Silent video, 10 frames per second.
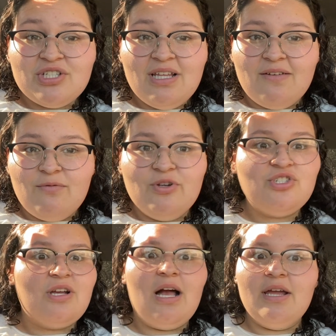Love,
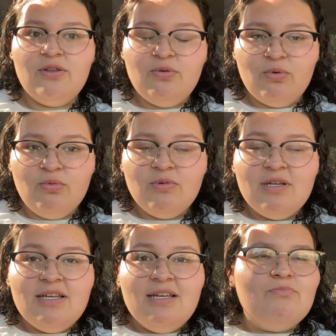which I do.
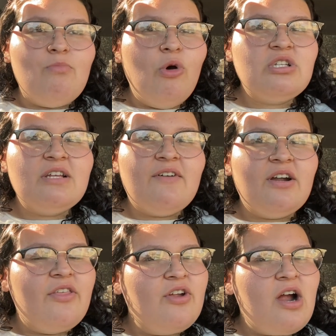Most of our
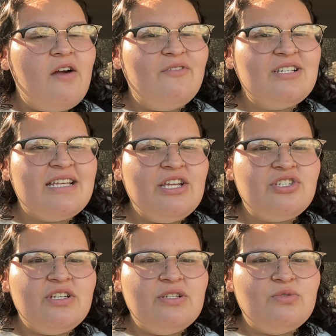other
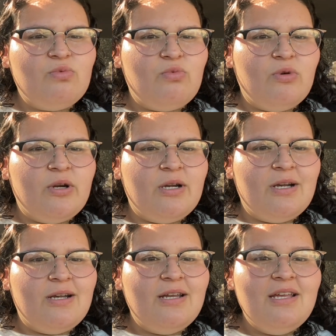conversations
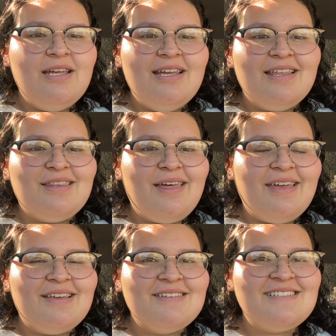were
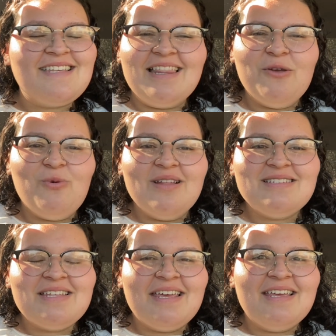like silly
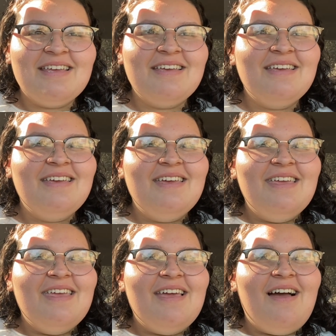ones like
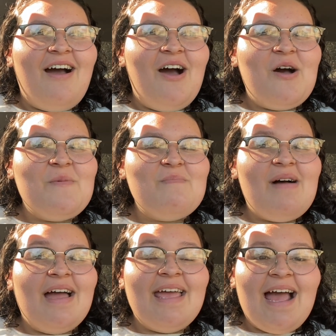um,
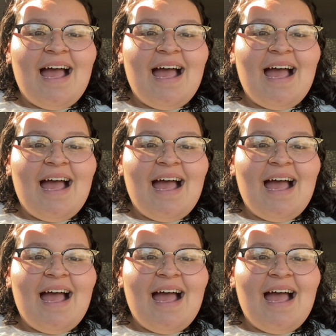I